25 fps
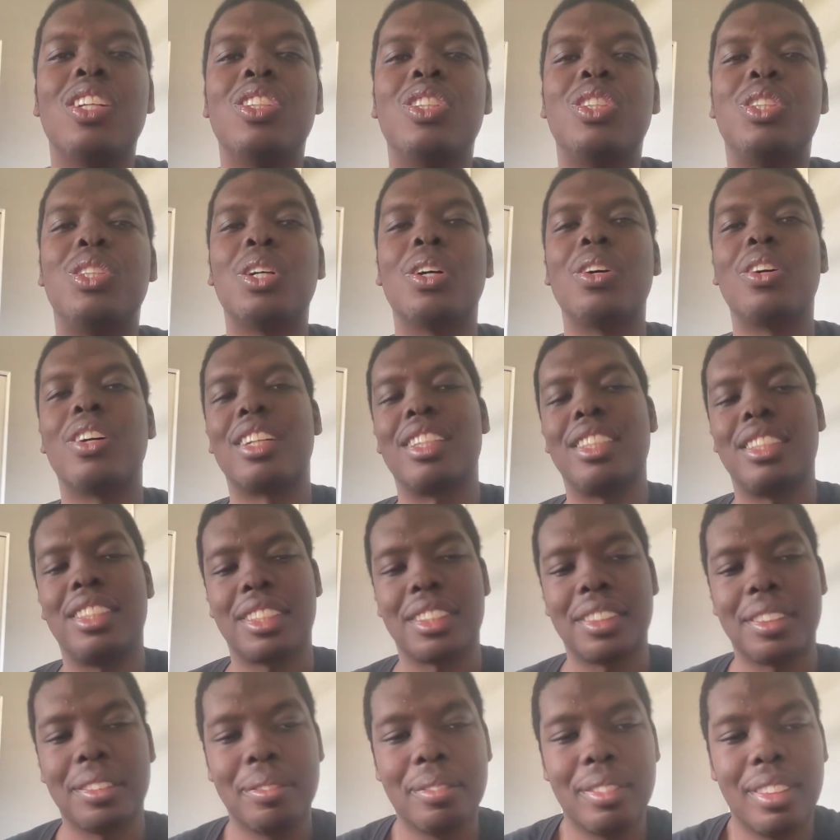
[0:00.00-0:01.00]

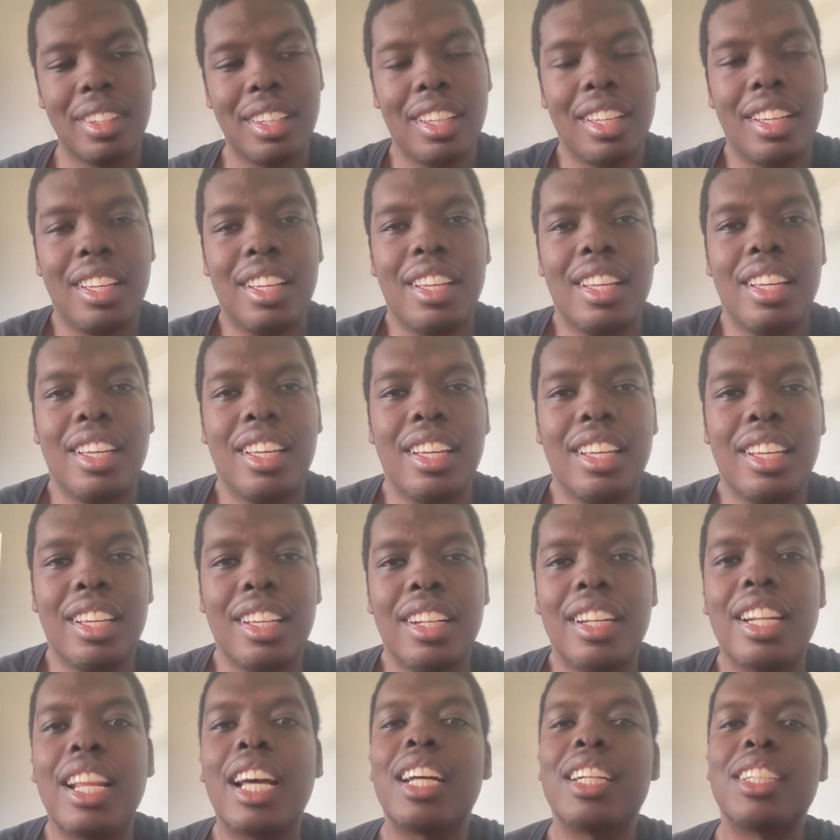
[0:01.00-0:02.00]
Georgia.
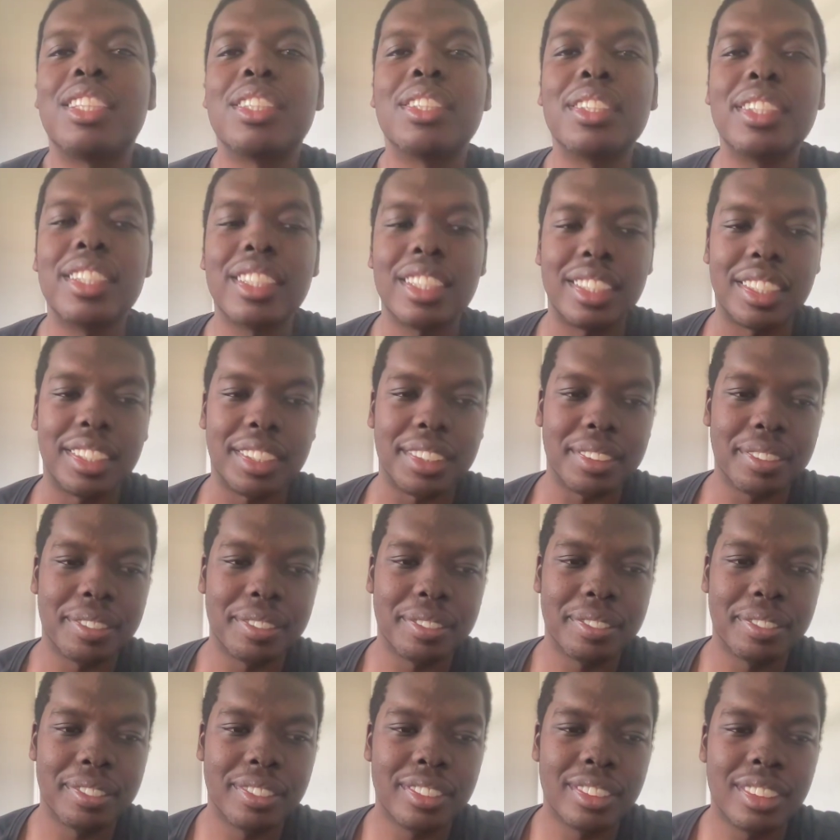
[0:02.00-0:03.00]
Now, Georgia,
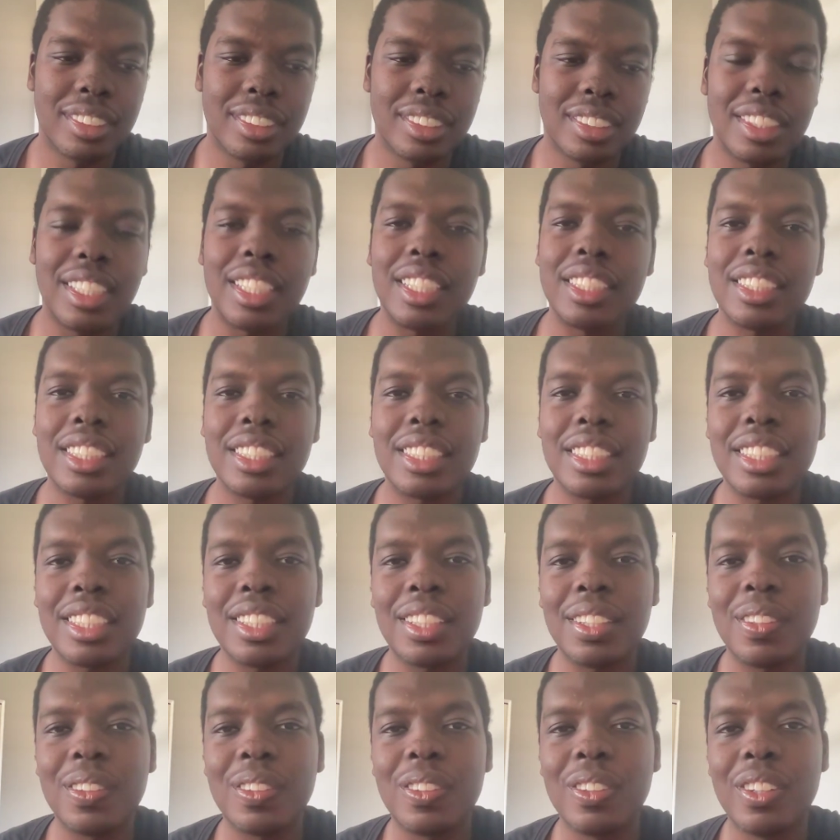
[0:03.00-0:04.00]
this is
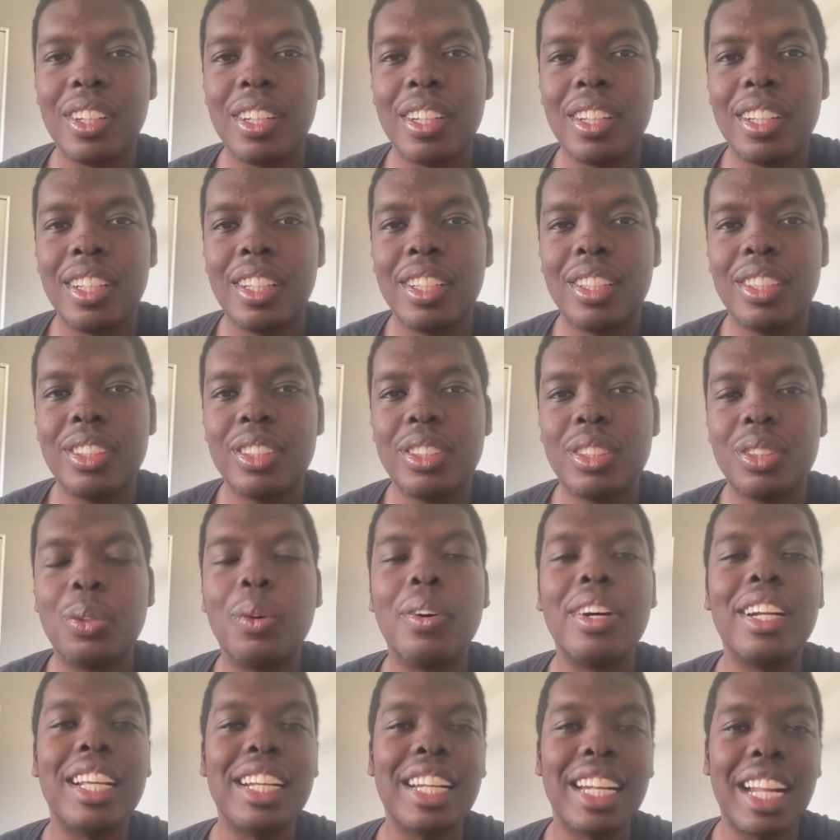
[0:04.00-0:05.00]
your
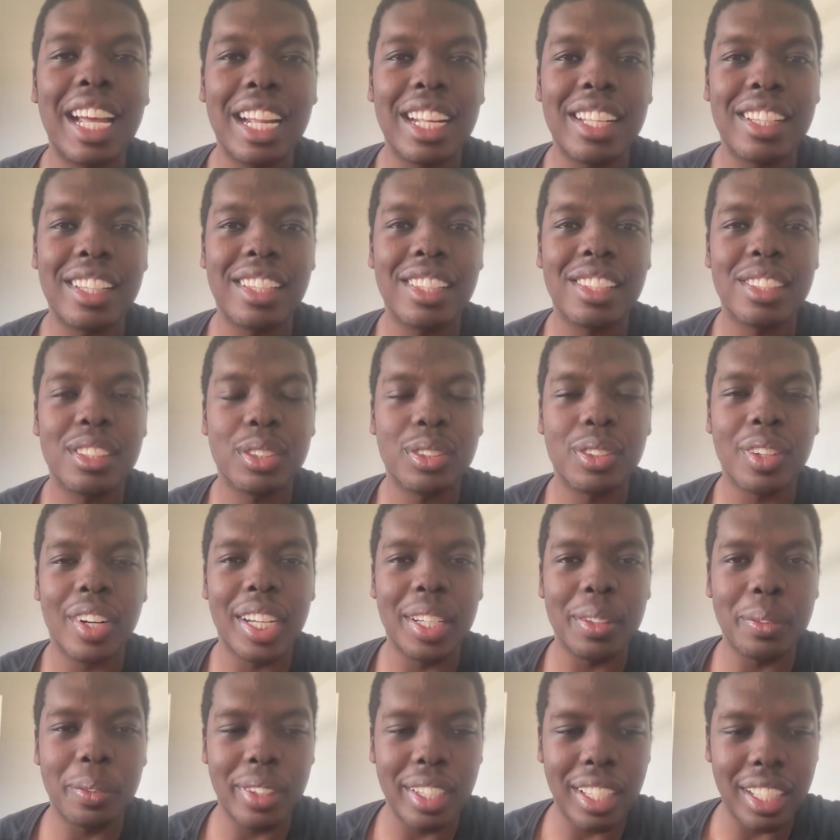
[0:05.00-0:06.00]
29th
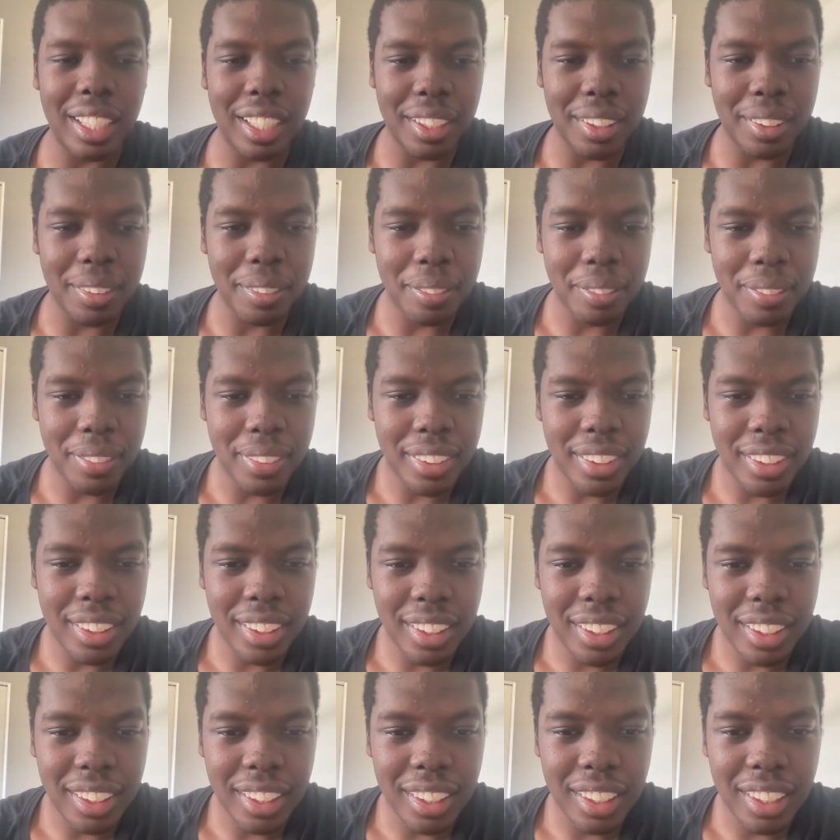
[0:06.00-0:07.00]
straight win.
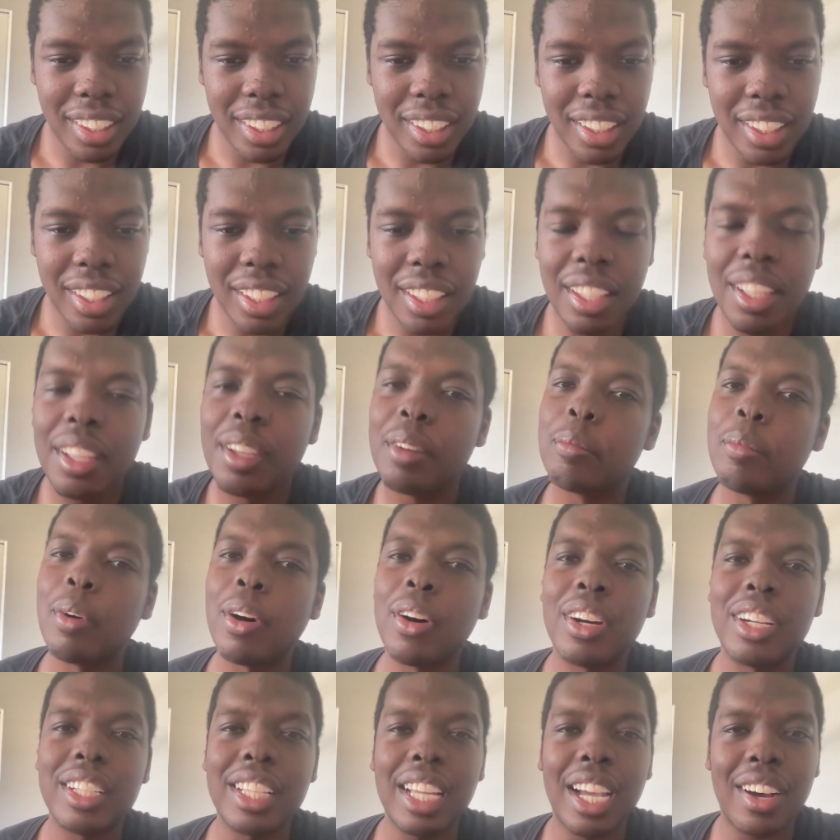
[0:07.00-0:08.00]

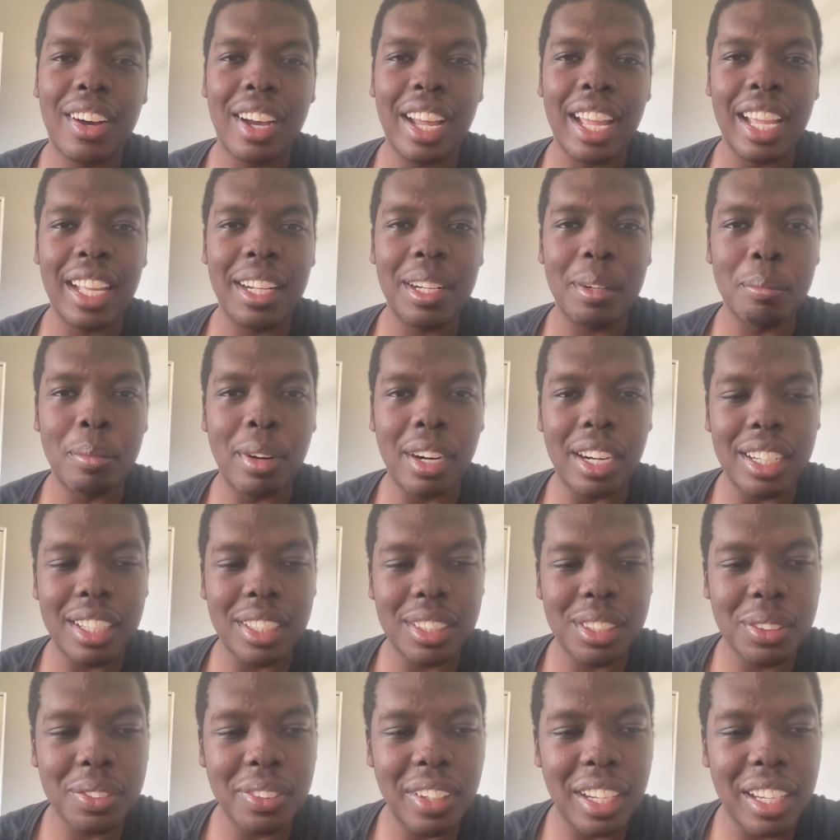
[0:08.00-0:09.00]
Boy, y'all had to break
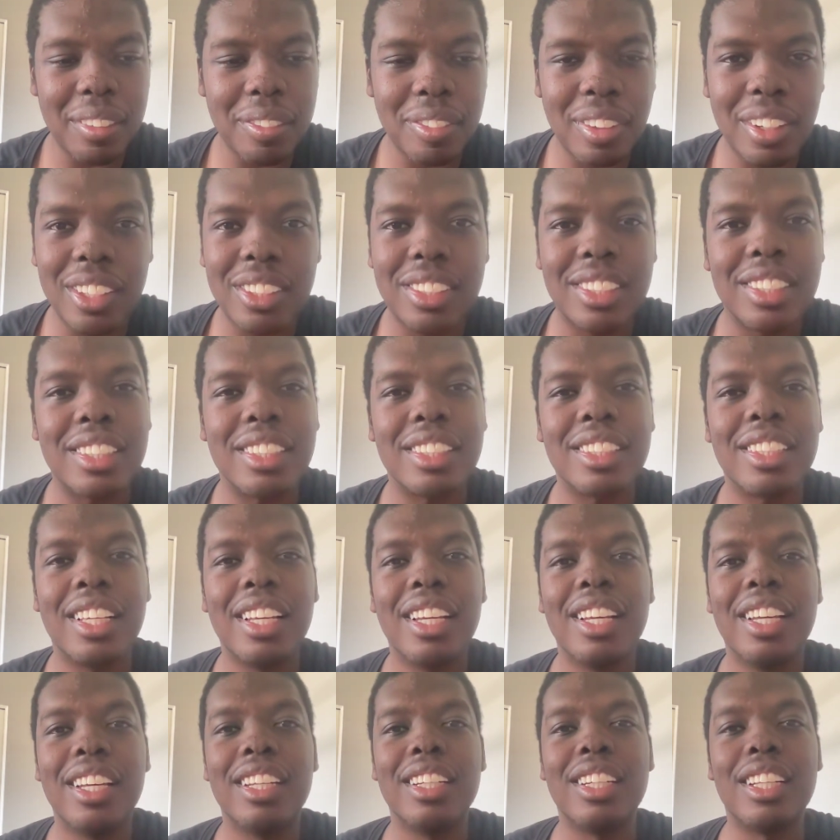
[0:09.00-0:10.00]
a sweat versus
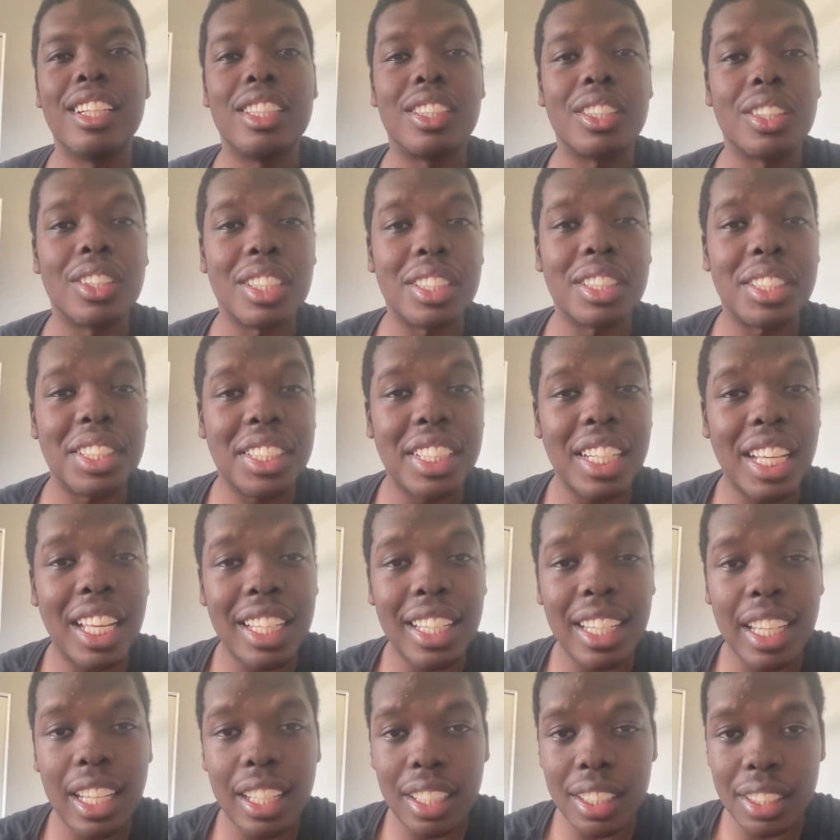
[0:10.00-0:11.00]
the Georgia Tech
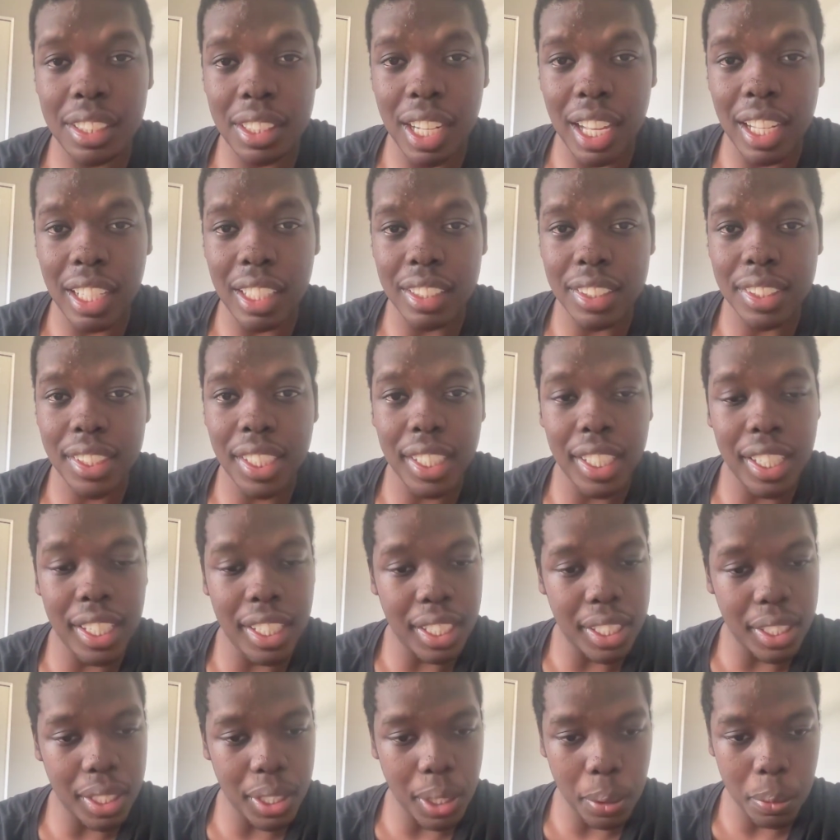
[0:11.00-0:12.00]
Yellow Jackets to
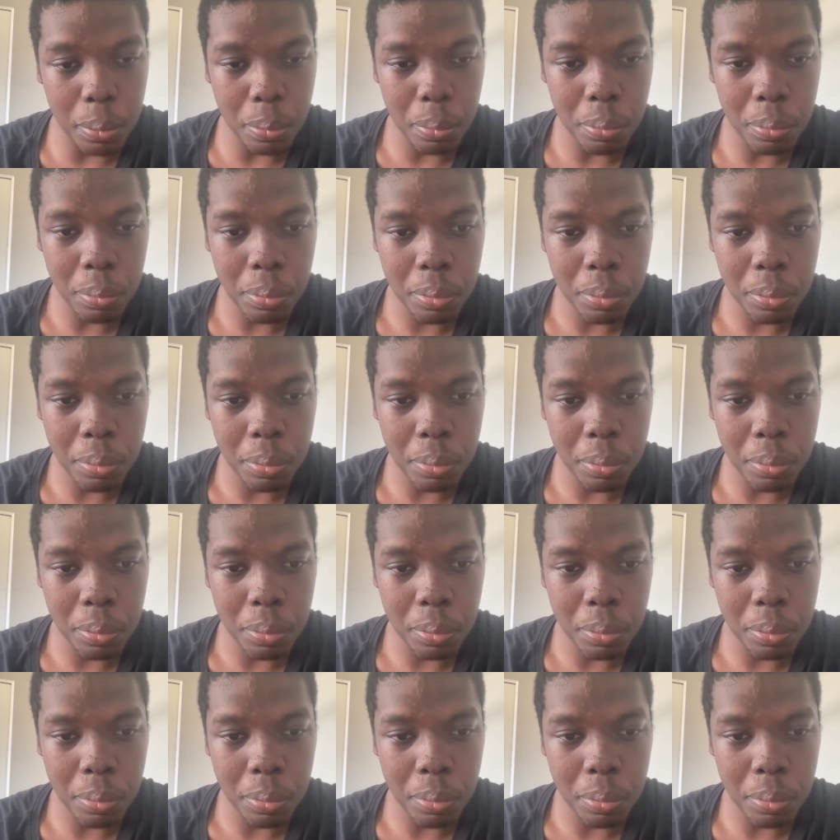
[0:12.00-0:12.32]
get it, though.